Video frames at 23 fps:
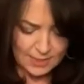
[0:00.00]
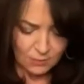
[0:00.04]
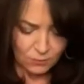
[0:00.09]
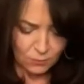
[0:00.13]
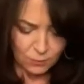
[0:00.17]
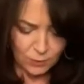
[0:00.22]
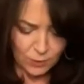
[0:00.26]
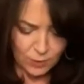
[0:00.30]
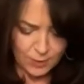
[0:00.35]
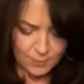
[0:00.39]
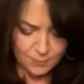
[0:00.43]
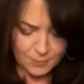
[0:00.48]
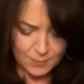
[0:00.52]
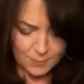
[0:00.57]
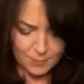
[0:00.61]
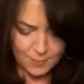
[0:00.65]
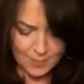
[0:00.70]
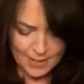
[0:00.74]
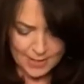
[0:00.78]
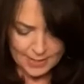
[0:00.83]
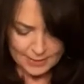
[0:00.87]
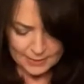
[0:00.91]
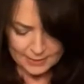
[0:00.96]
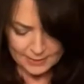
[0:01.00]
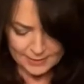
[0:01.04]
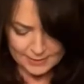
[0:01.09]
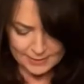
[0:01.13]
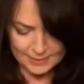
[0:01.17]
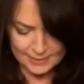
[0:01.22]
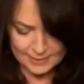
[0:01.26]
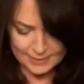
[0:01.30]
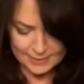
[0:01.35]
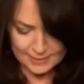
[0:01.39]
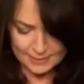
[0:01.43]
kind of rub the back
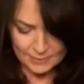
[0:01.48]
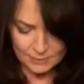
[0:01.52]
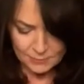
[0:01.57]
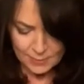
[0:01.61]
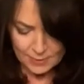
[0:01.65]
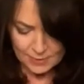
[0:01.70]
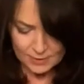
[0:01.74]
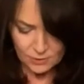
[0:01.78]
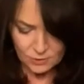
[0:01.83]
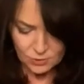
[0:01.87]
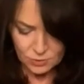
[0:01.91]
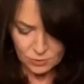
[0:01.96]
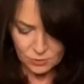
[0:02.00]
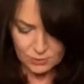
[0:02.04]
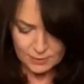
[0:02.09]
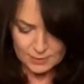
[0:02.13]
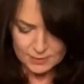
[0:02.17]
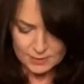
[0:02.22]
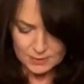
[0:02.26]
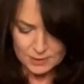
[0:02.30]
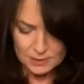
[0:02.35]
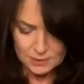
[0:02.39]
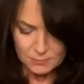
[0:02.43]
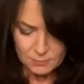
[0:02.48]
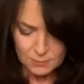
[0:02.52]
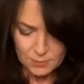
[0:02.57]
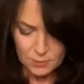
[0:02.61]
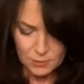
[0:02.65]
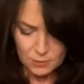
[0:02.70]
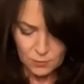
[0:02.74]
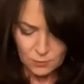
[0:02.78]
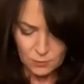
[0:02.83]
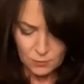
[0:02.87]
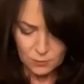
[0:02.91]
again, make sure it's
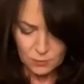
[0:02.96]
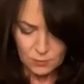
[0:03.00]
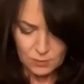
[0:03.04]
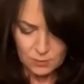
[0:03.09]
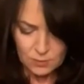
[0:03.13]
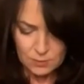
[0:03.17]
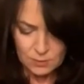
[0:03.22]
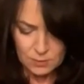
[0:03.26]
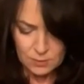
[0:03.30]
smooth